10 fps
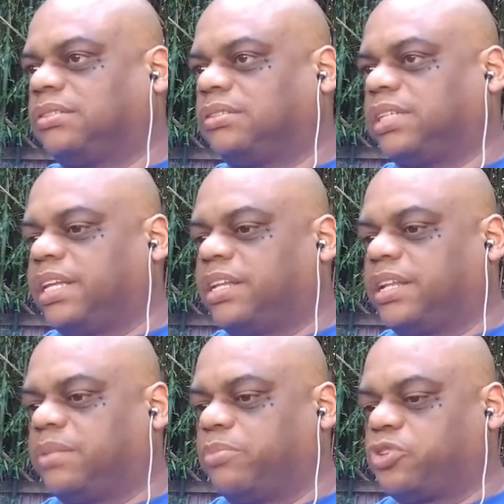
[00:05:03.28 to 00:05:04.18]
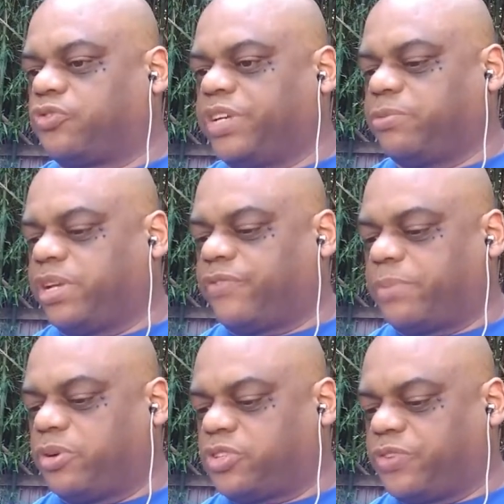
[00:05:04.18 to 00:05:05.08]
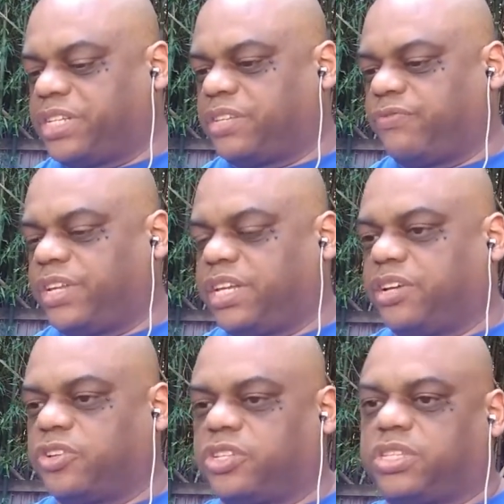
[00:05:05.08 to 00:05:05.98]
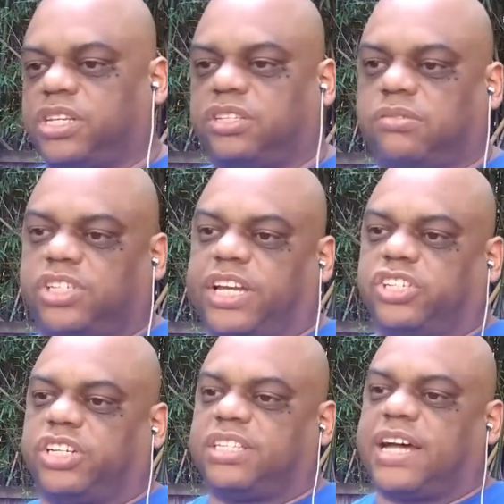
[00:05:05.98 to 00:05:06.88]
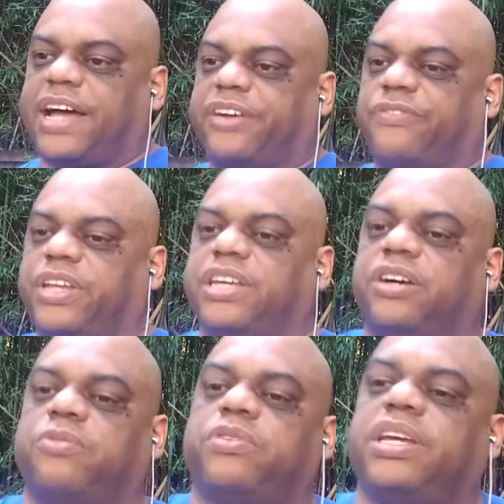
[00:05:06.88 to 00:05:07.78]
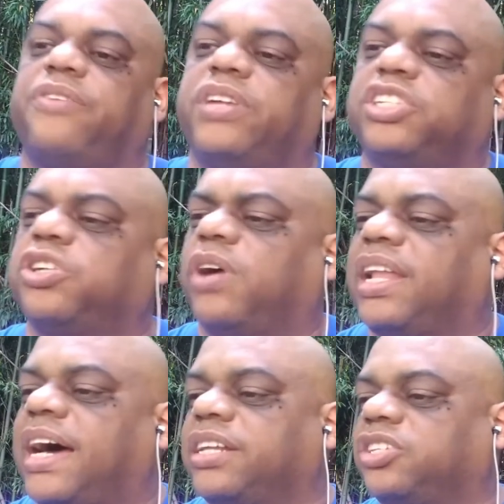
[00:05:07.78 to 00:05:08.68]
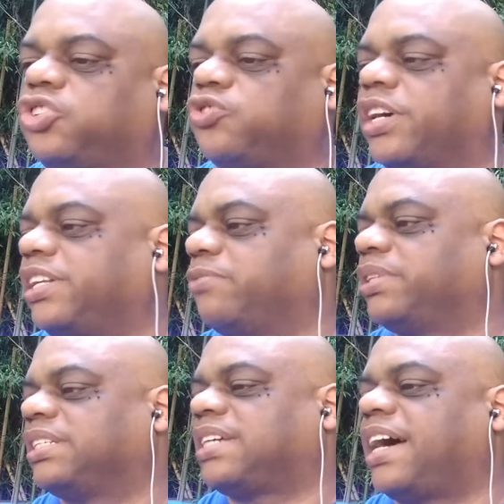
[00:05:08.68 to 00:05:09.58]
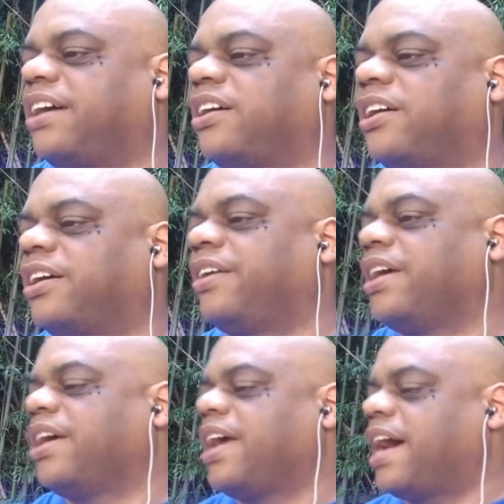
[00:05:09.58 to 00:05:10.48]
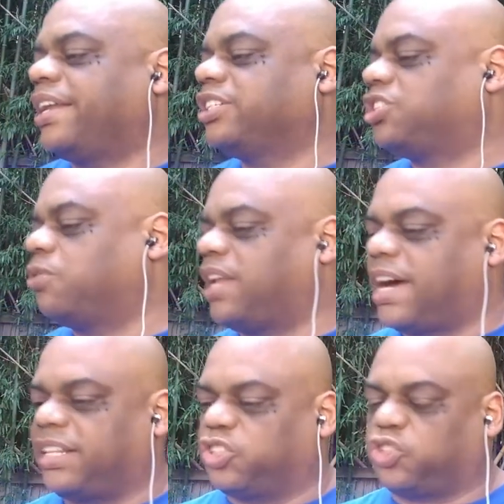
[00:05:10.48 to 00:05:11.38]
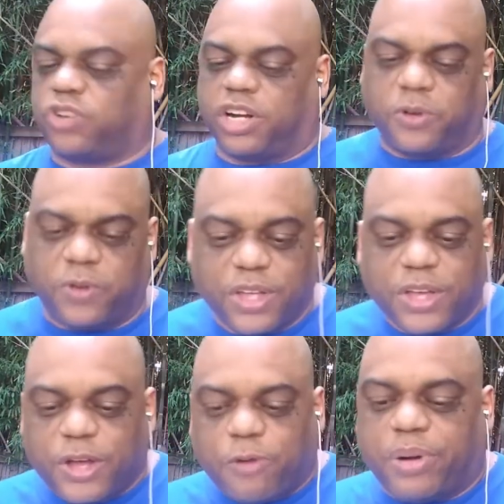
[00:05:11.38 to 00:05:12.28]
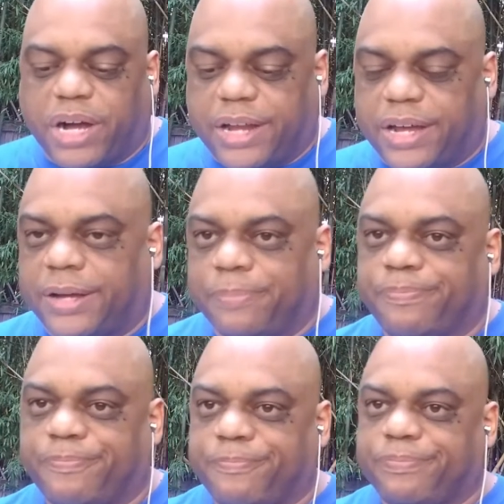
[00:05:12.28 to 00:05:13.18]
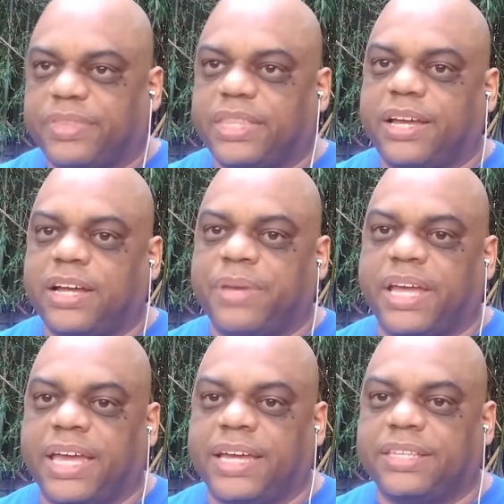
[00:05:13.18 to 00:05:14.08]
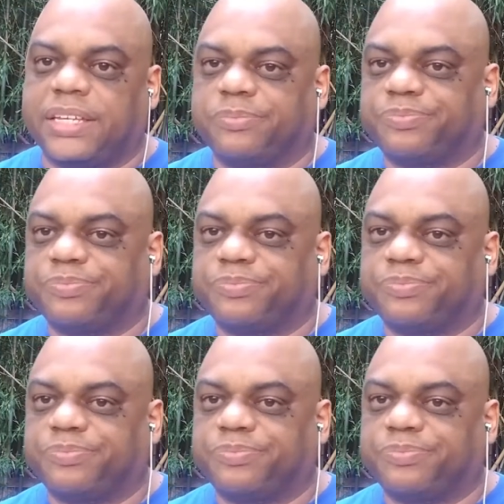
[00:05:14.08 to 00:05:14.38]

in the most one of our most recent videos, the changing a tire video. We didn't really show a lot of the struggling with the tire iron. I didn't show a lot of the struggle, but um, they come in handy